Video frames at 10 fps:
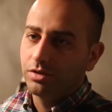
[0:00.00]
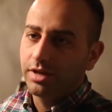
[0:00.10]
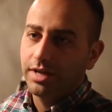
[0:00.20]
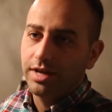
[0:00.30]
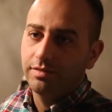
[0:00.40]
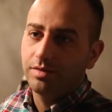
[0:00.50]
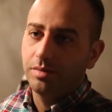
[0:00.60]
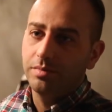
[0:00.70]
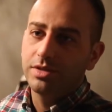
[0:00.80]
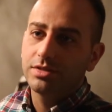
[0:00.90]
looking at it
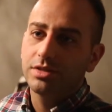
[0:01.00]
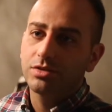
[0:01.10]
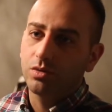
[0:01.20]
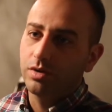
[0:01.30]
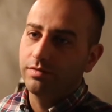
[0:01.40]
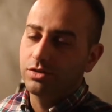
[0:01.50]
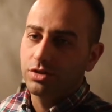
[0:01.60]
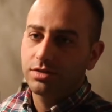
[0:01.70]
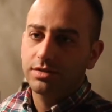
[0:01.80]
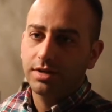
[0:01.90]
from a business or even
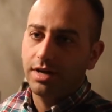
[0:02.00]
just